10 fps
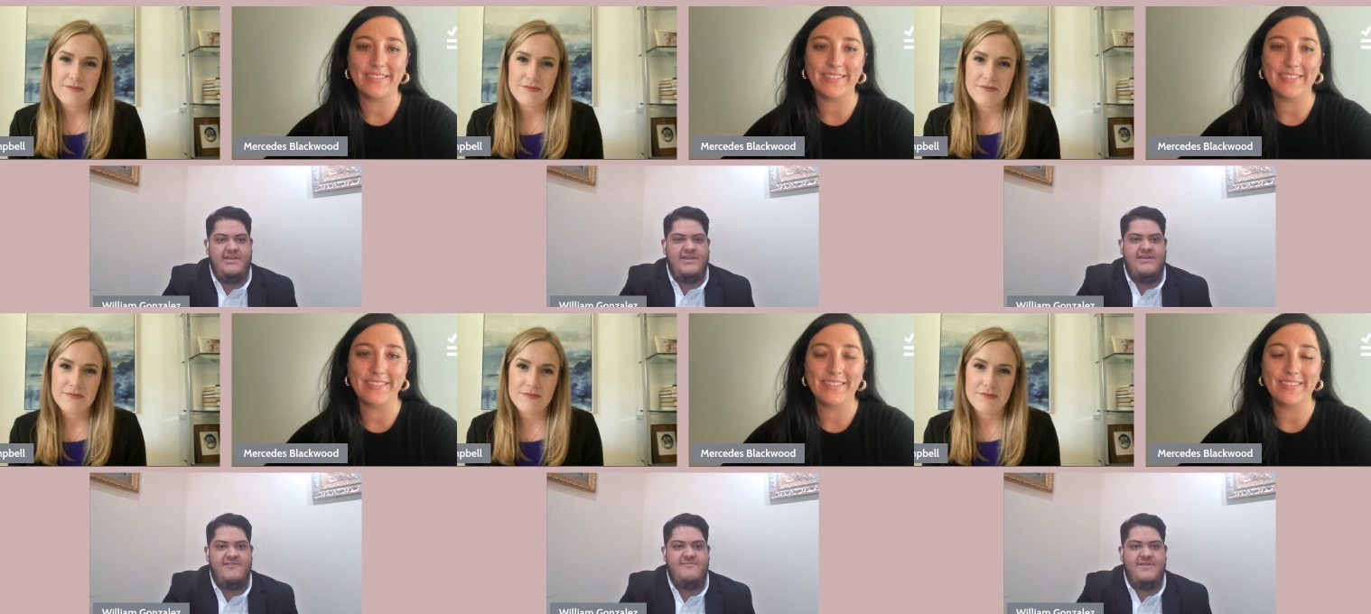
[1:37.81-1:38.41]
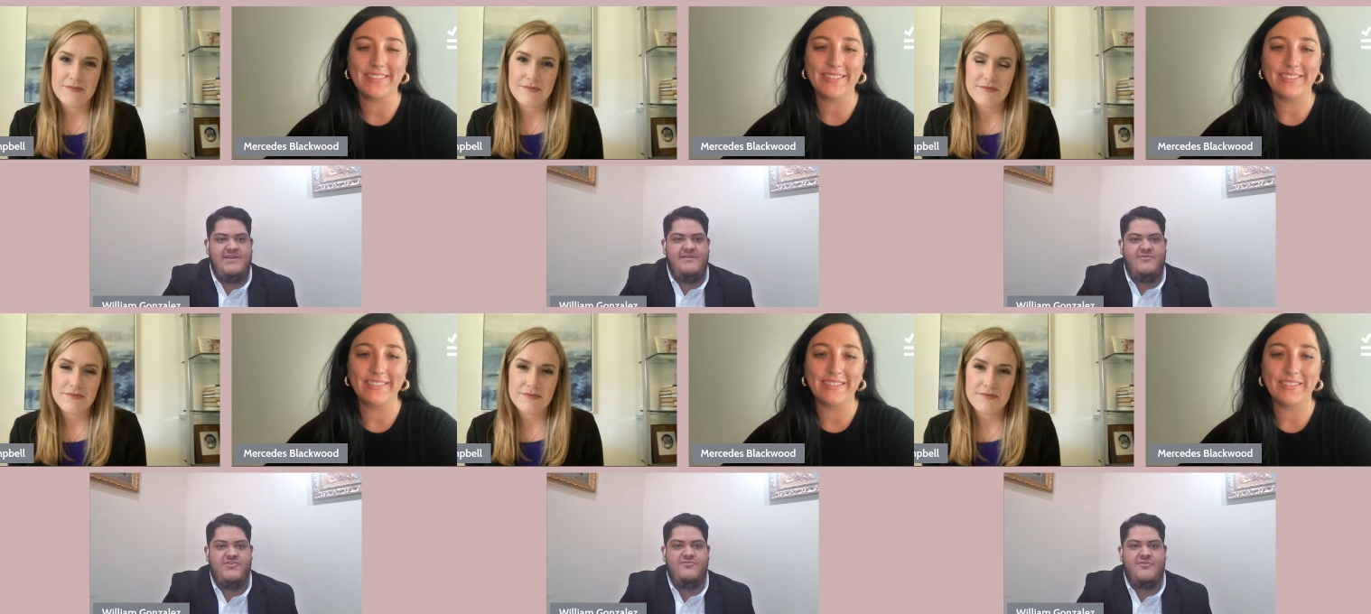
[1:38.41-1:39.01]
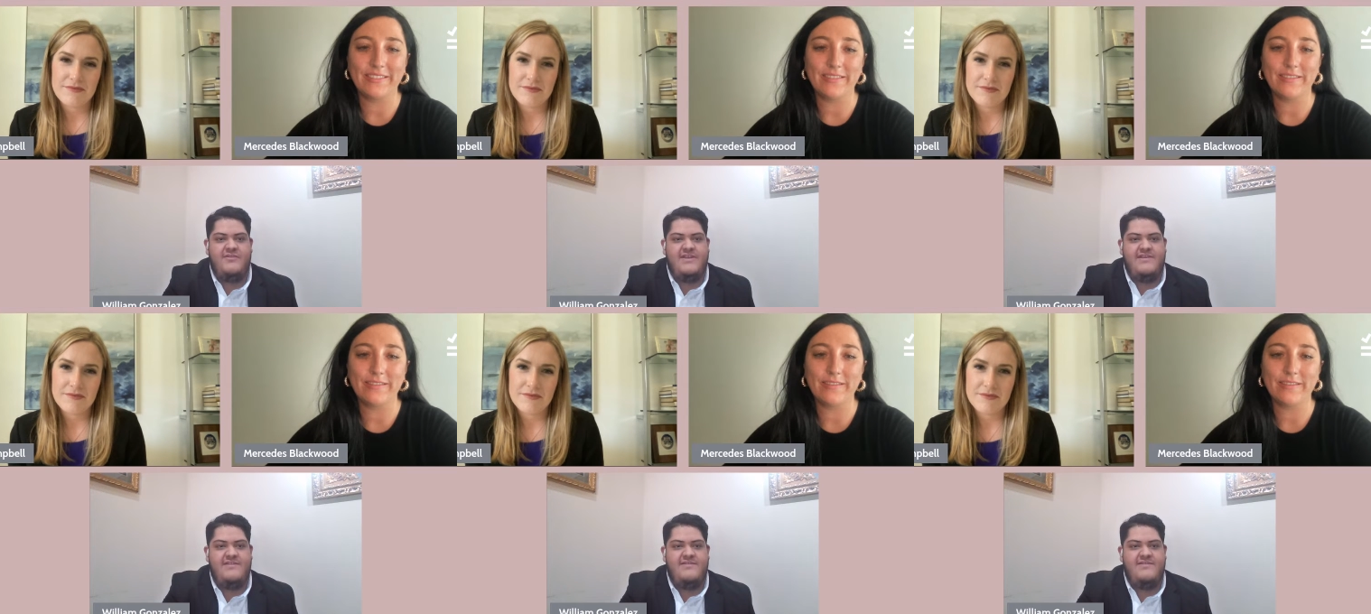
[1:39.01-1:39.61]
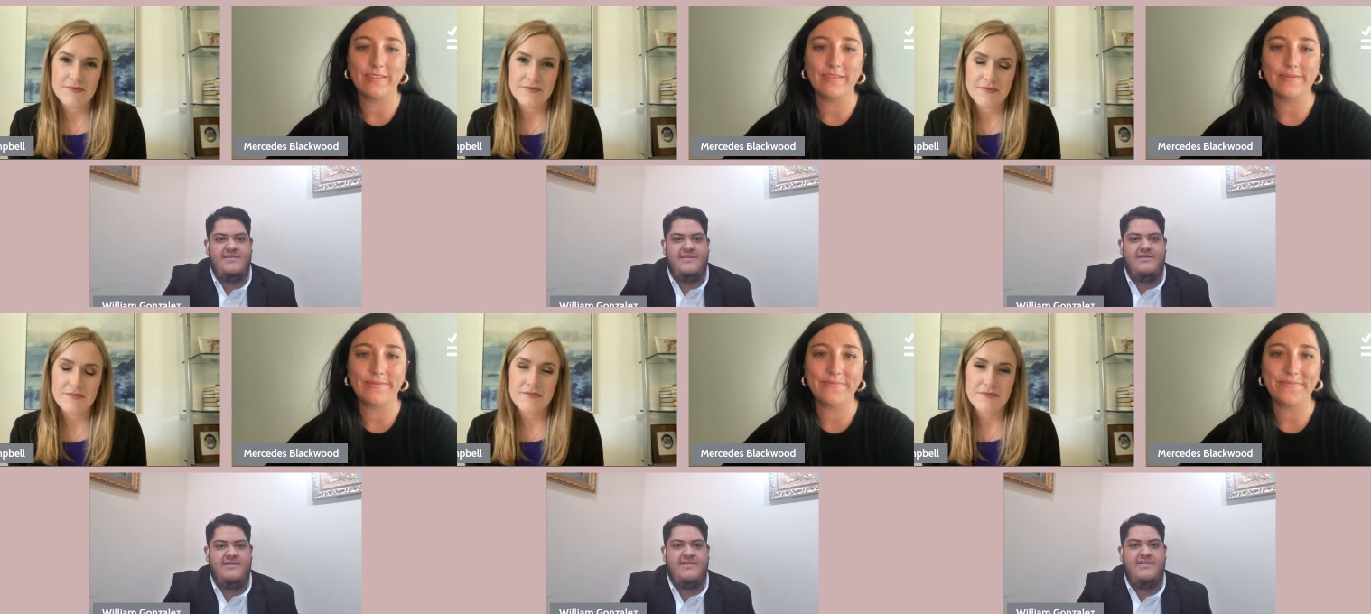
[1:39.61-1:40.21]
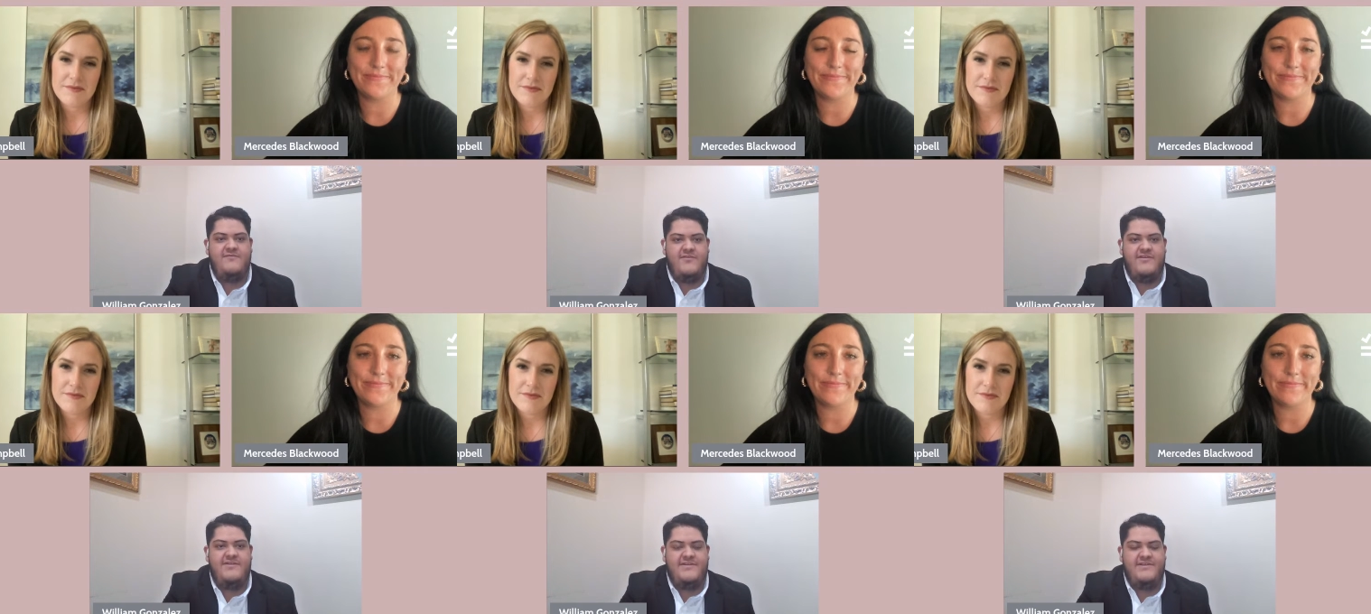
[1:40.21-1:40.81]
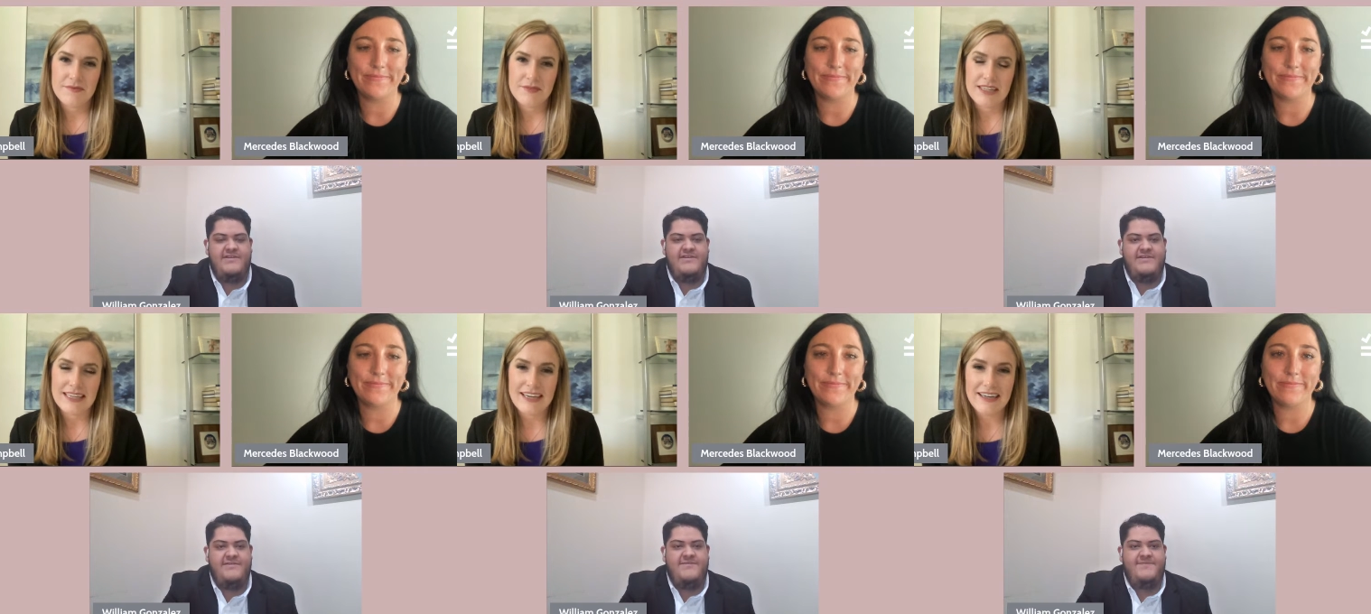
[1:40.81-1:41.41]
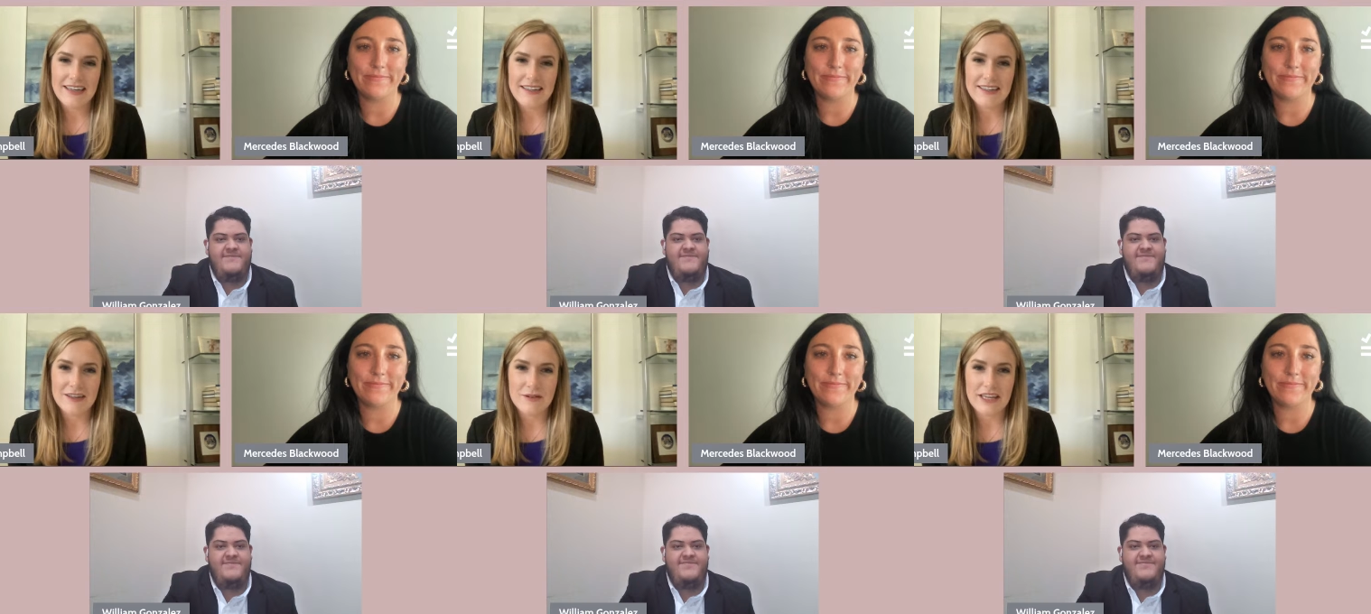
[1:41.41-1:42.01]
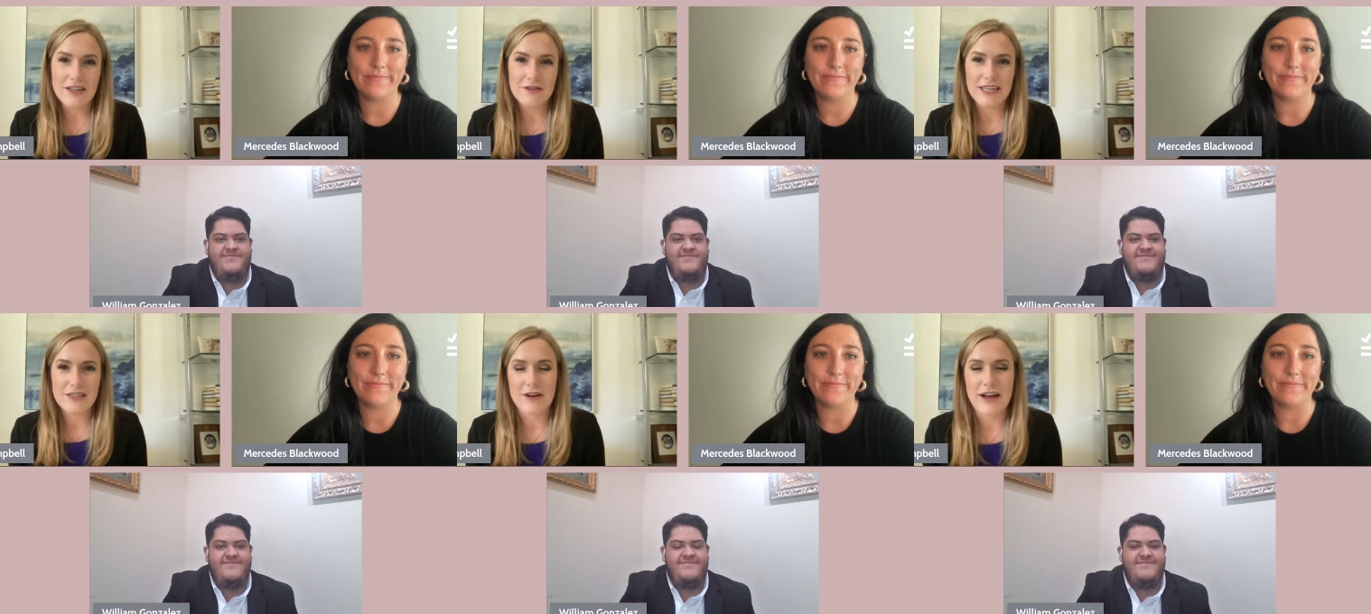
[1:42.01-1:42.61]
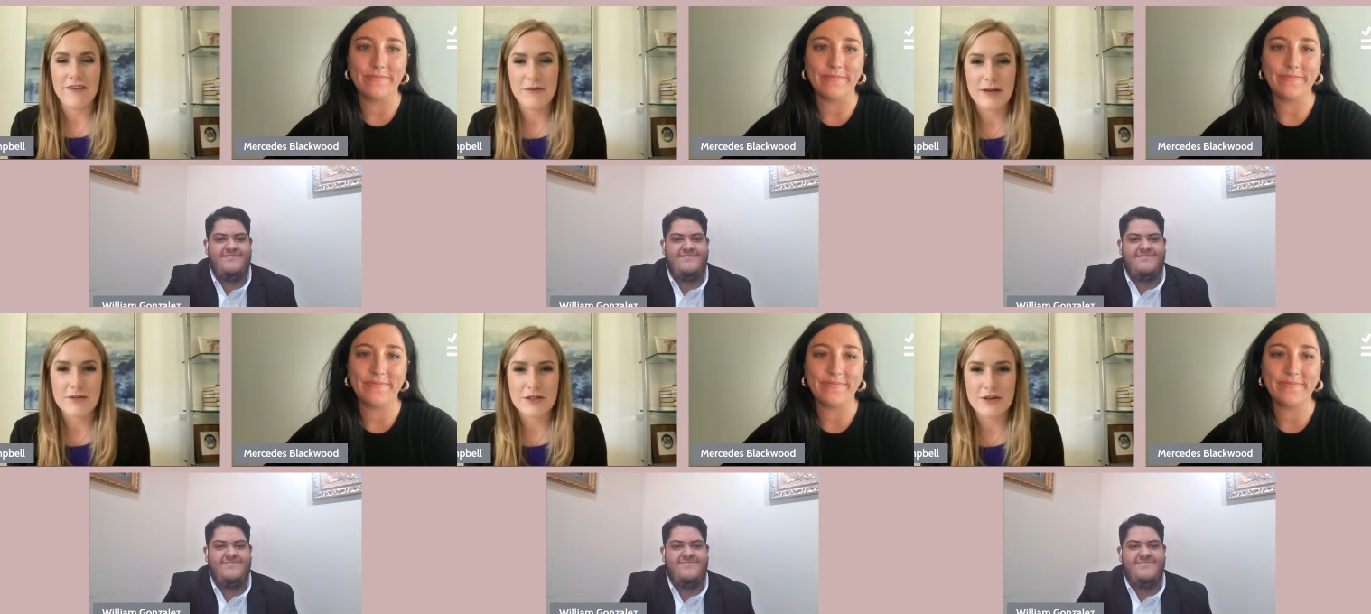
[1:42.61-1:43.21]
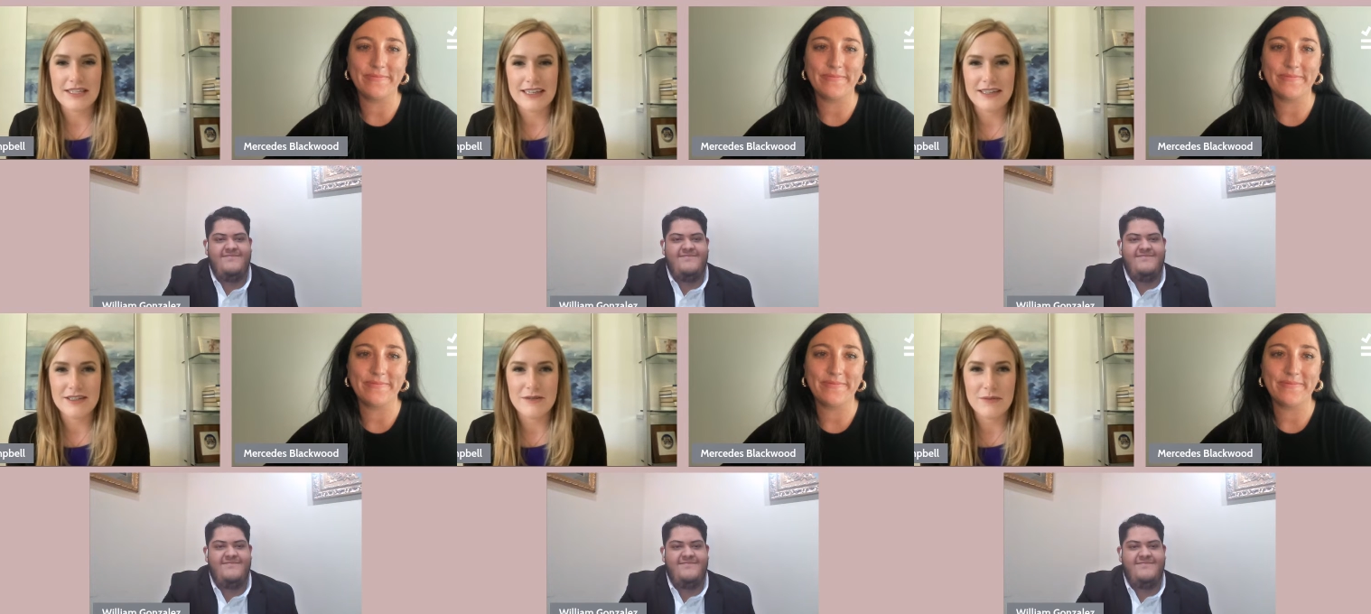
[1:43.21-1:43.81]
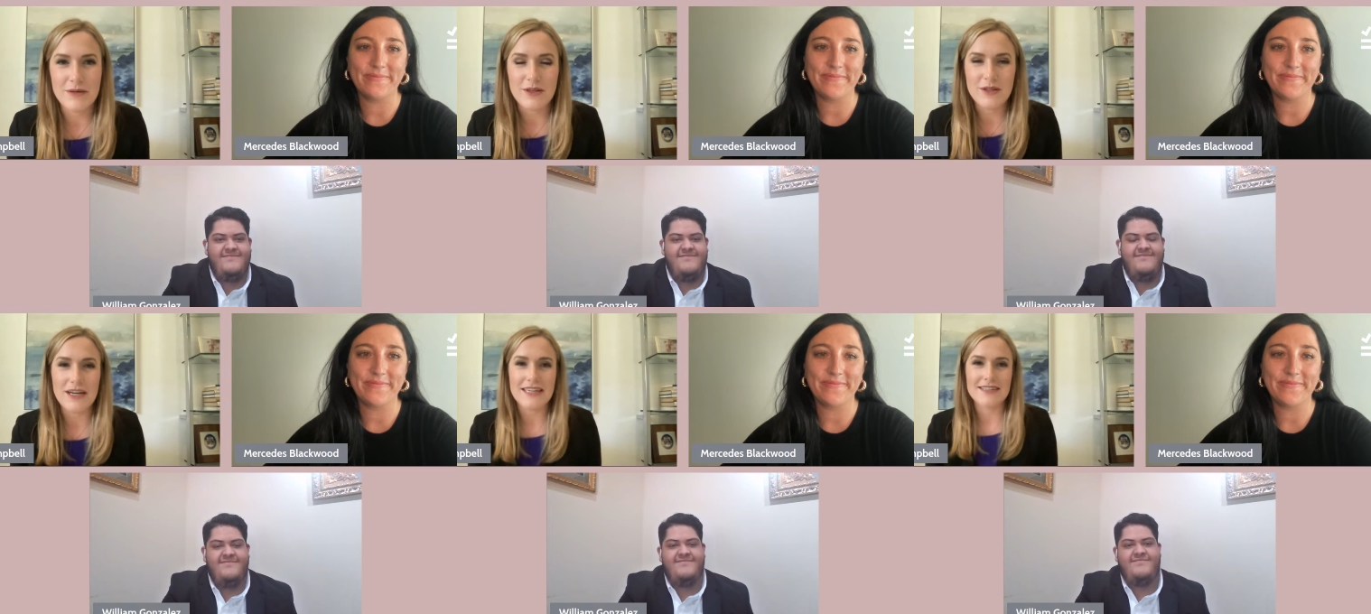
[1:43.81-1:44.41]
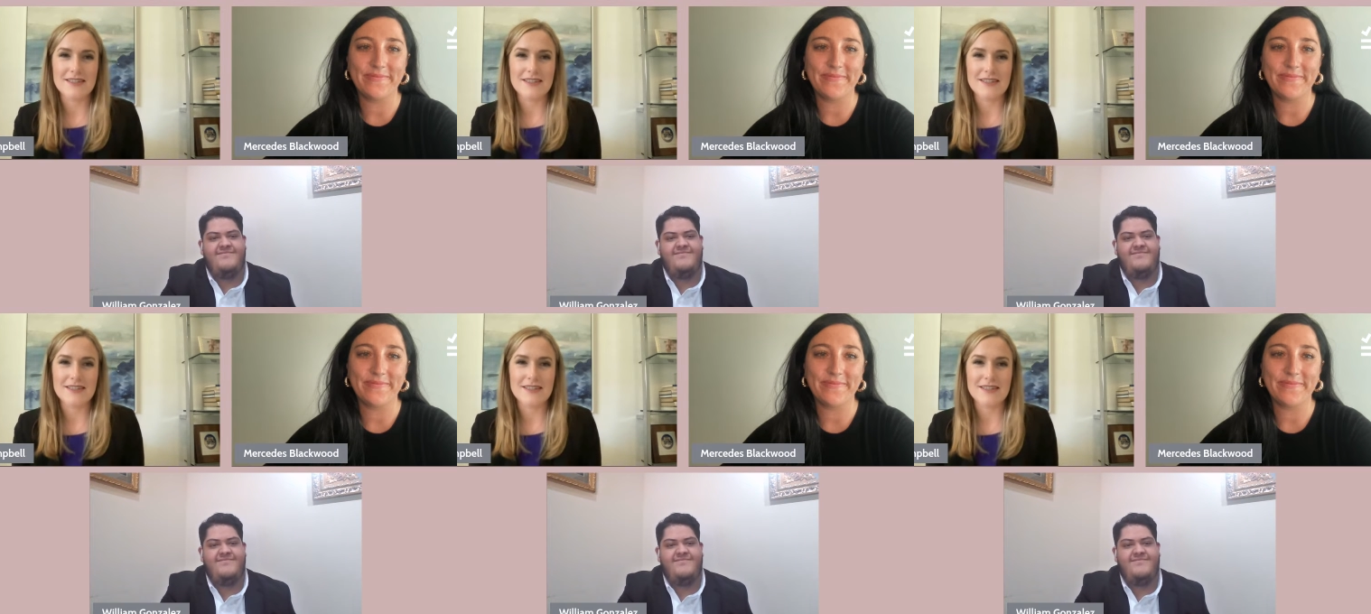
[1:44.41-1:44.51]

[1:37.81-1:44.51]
Speaker 1: kind of explain what your role is in California.
Speaker 2: Yeah, no, thank you guys for having me. I'm so excited to be with you guys